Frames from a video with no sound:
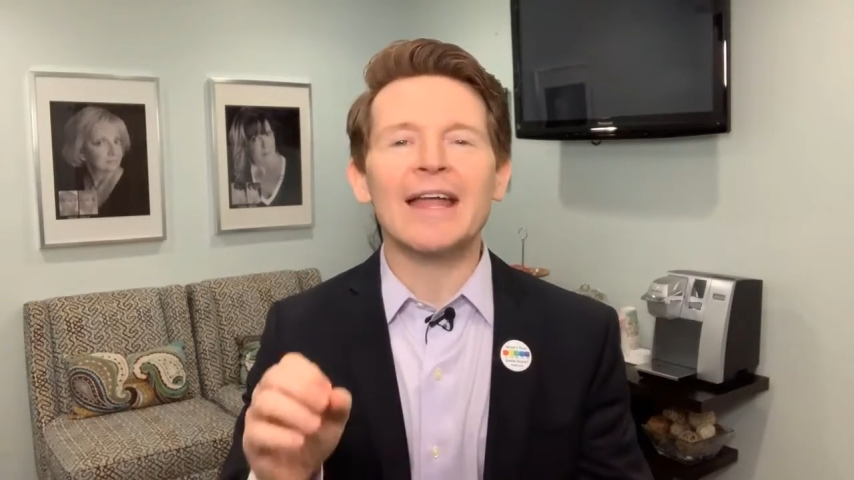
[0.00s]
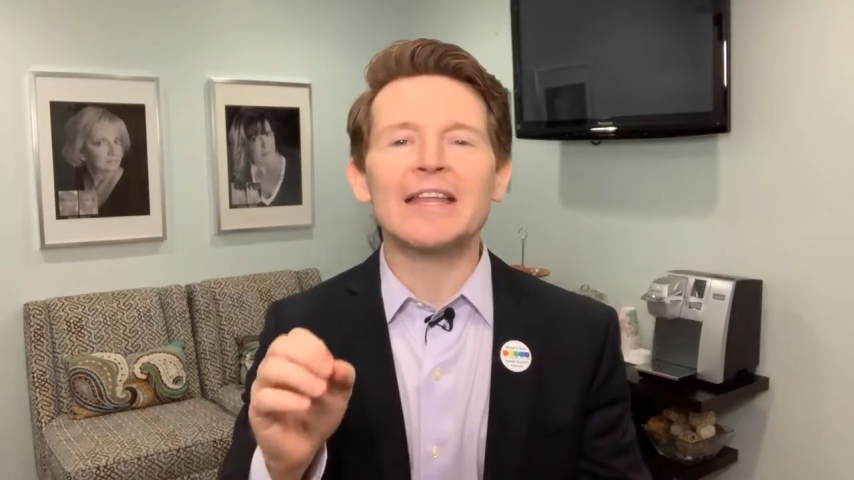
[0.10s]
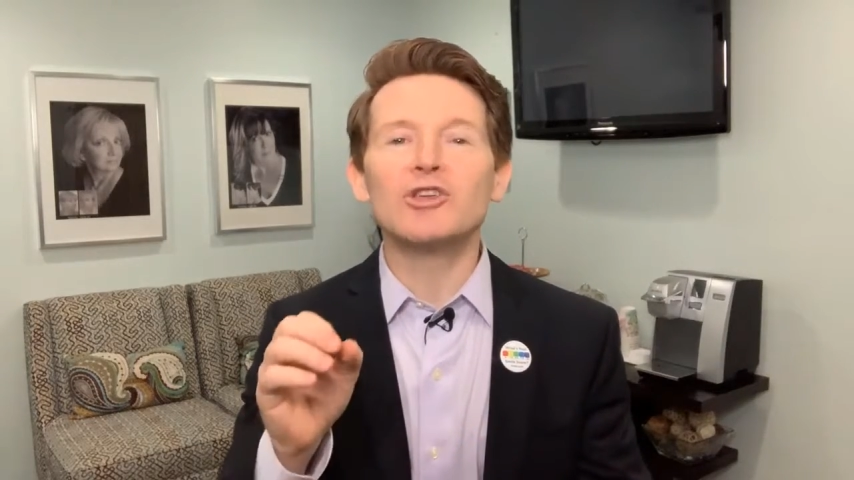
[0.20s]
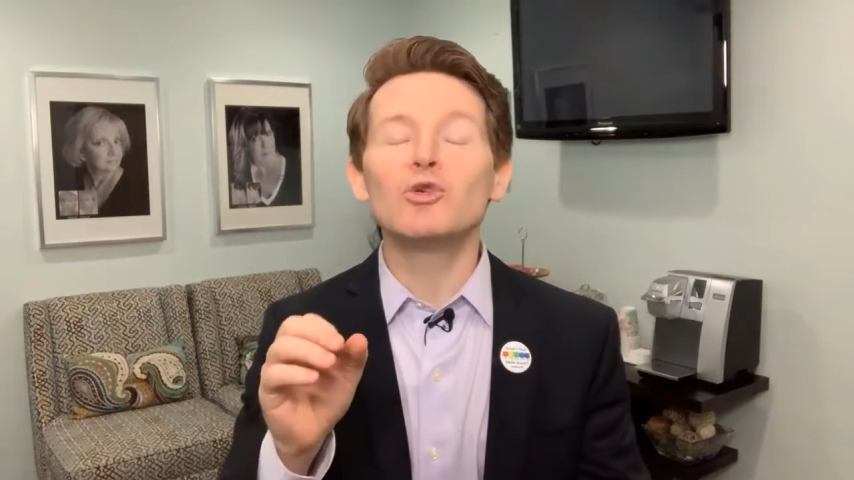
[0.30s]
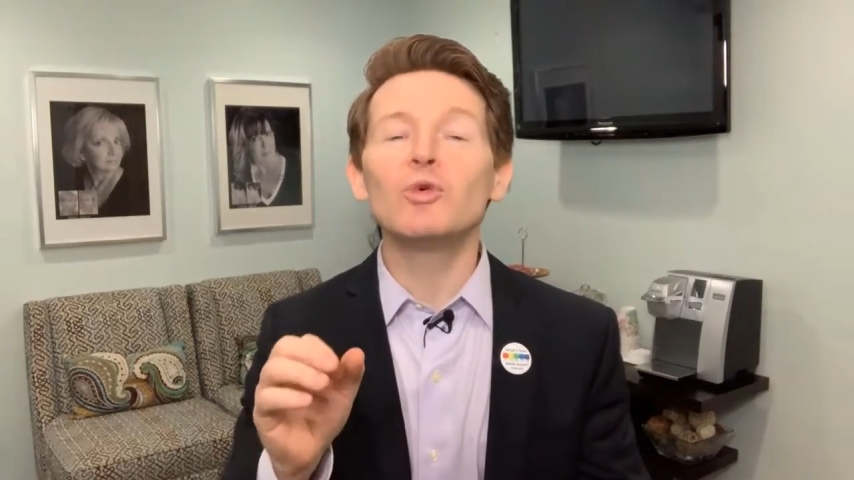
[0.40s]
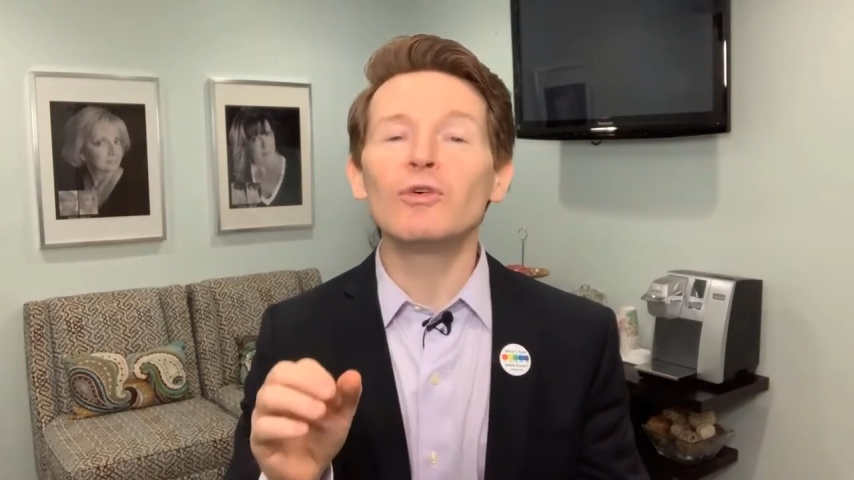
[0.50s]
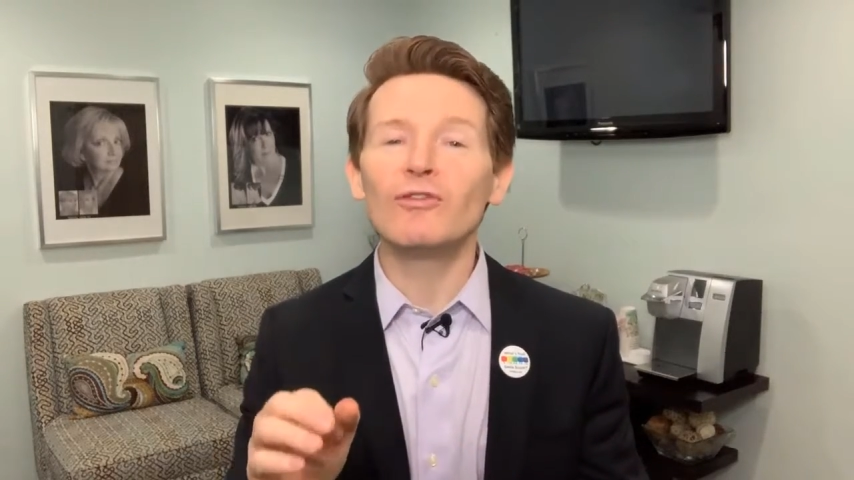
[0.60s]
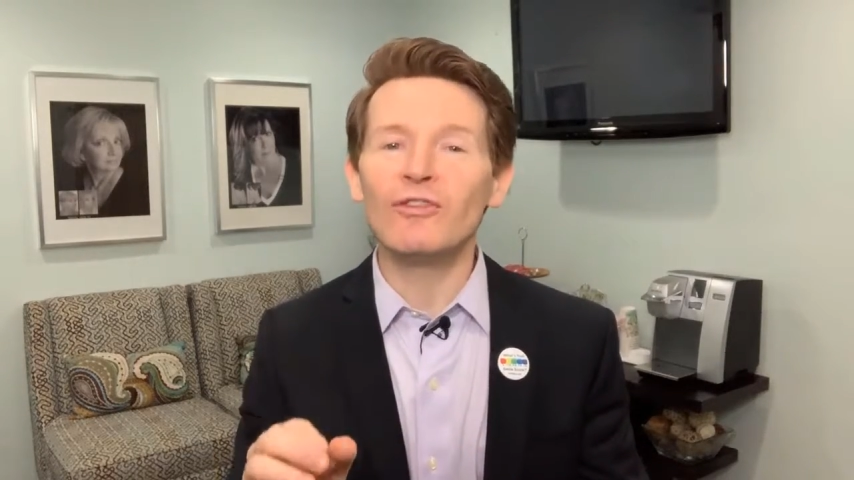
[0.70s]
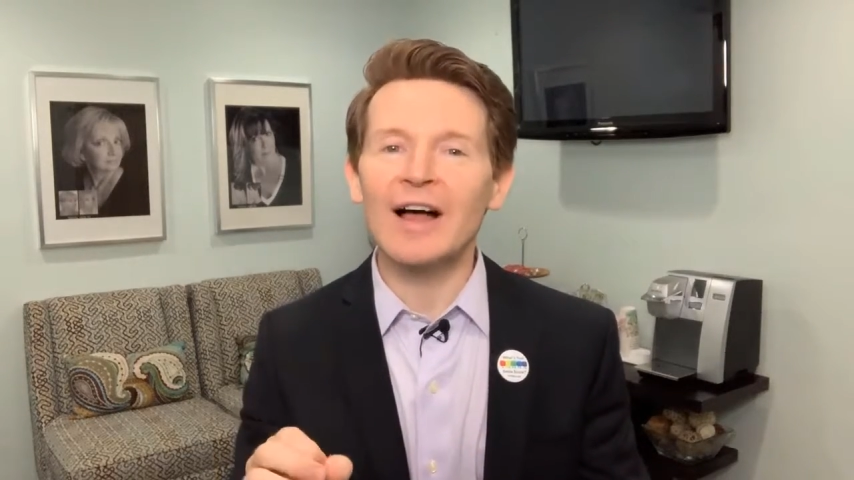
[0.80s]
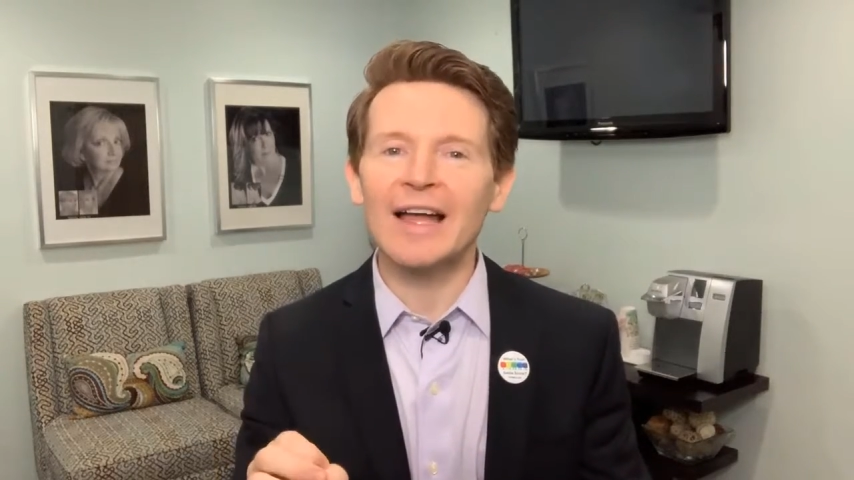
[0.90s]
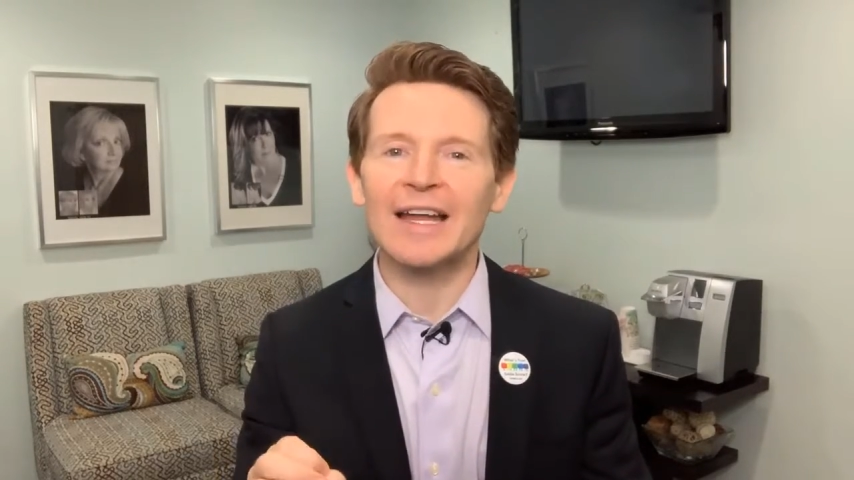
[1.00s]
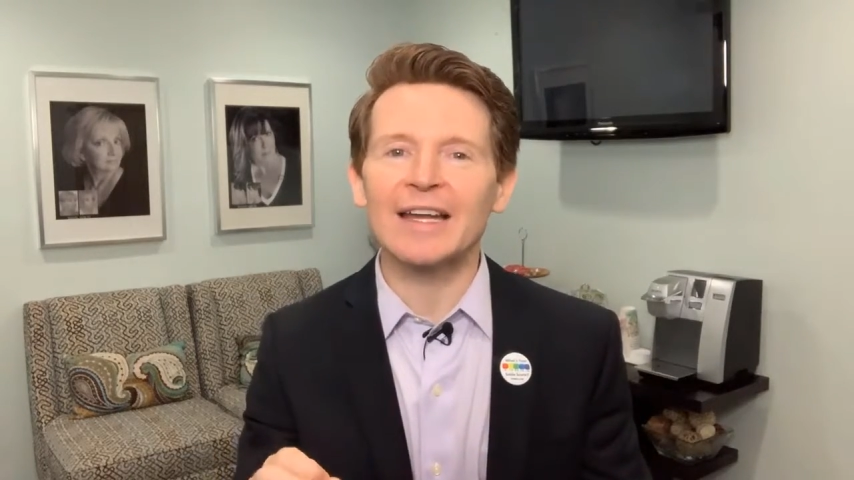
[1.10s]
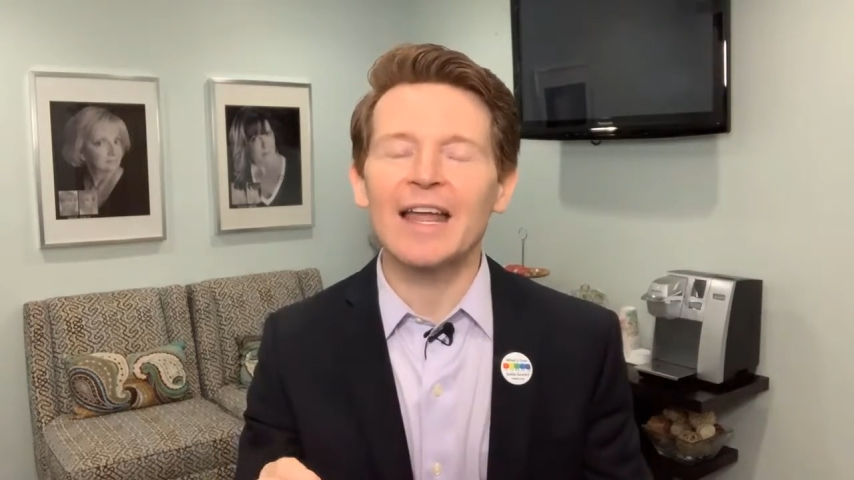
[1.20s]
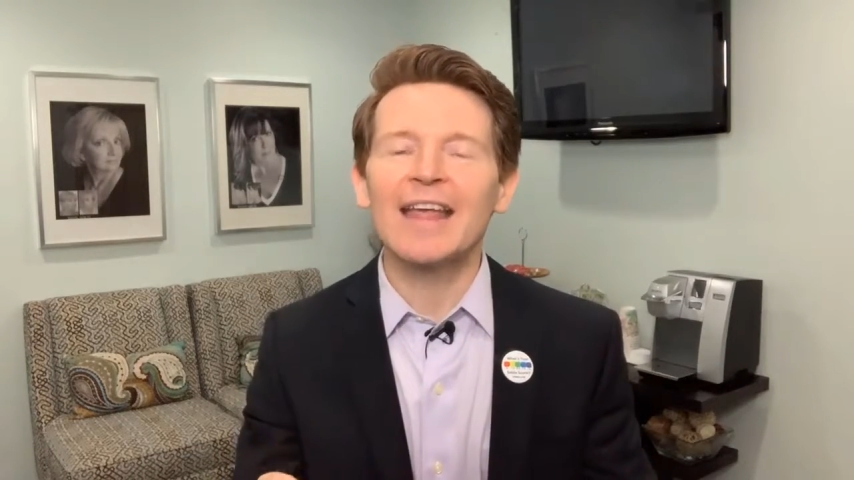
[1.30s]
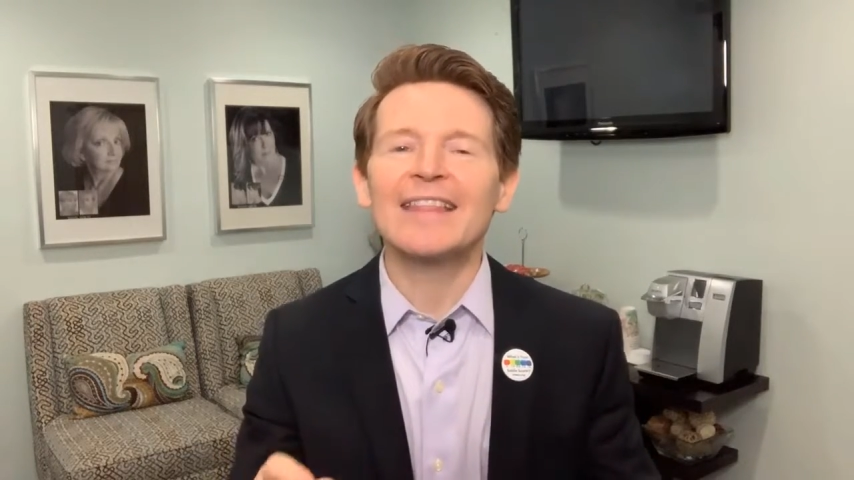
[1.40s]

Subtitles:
and you will find